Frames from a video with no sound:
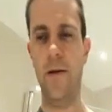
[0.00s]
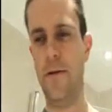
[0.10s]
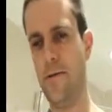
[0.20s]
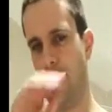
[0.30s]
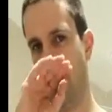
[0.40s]

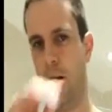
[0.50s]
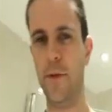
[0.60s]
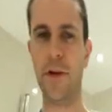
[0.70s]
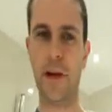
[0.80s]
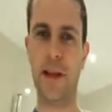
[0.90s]
I'm
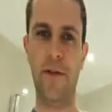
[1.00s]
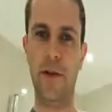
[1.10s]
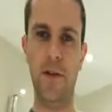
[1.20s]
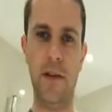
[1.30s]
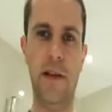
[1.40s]
not going to give
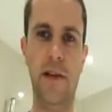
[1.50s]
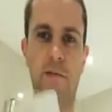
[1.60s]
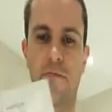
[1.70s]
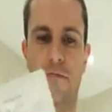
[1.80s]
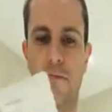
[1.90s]
you
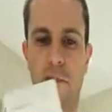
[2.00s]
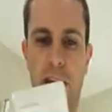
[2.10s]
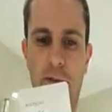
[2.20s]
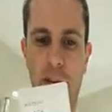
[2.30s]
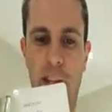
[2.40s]
the
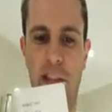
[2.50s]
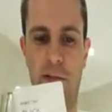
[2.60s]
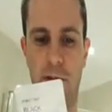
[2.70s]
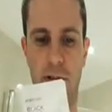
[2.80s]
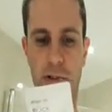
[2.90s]
ingredients
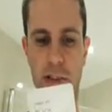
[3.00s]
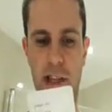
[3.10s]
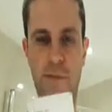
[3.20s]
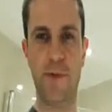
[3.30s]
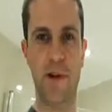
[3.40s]
because,
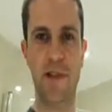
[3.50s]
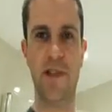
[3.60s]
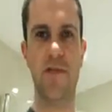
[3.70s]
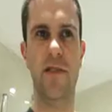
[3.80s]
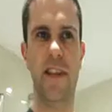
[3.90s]
let's be
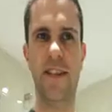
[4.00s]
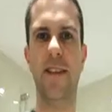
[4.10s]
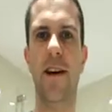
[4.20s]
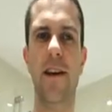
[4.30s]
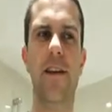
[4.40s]
honest, it's
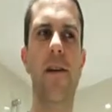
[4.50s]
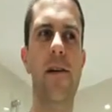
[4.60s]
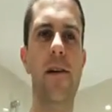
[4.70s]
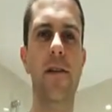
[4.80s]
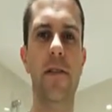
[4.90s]
like
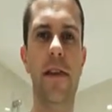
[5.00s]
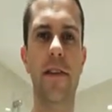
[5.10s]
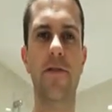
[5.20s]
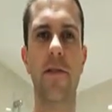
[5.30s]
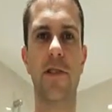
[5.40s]
the
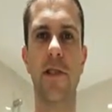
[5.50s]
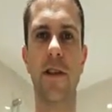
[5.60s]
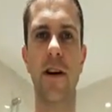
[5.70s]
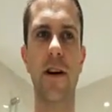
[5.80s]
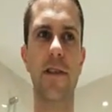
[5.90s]
instruction
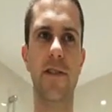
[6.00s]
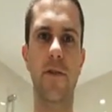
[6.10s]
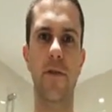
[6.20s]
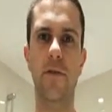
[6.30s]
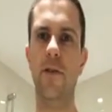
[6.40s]
guide to
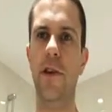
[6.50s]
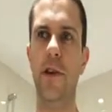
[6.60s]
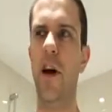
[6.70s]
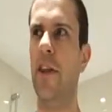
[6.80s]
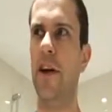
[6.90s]

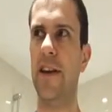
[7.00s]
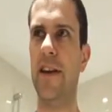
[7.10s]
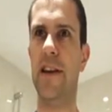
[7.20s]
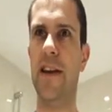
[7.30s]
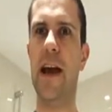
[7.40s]
an
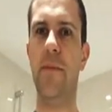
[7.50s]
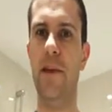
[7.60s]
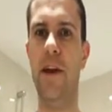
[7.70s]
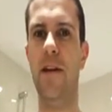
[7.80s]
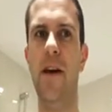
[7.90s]
IKEA
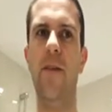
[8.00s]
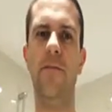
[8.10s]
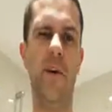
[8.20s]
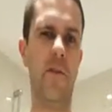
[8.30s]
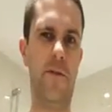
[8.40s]
cabinet.
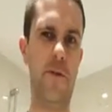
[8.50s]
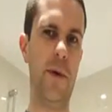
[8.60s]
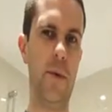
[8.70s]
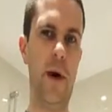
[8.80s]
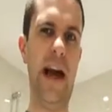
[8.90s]
Very few
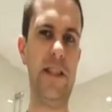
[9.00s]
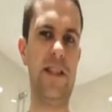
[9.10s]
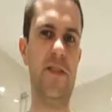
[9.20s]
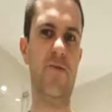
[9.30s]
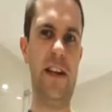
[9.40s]
people
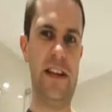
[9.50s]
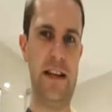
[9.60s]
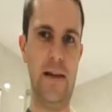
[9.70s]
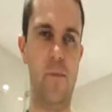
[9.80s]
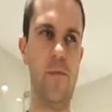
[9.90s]
actually read
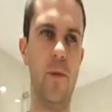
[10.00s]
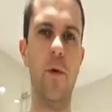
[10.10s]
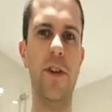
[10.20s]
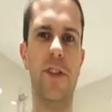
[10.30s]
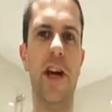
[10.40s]
it.
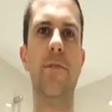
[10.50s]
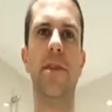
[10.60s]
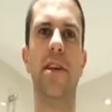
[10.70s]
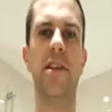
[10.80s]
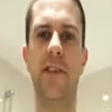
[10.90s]
All the terms
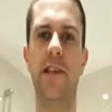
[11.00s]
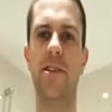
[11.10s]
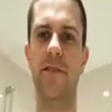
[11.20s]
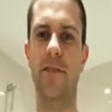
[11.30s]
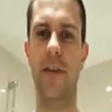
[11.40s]
and
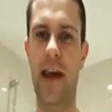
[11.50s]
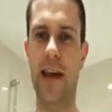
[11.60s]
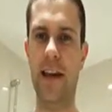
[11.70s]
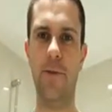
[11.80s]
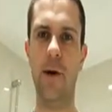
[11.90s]
conditions of
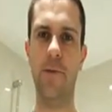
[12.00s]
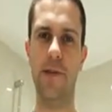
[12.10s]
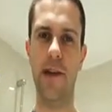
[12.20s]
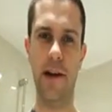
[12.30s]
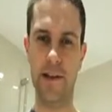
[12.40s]
any
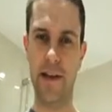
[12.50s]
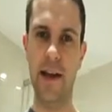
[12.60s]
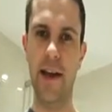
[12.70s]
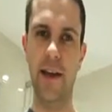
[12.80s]
website,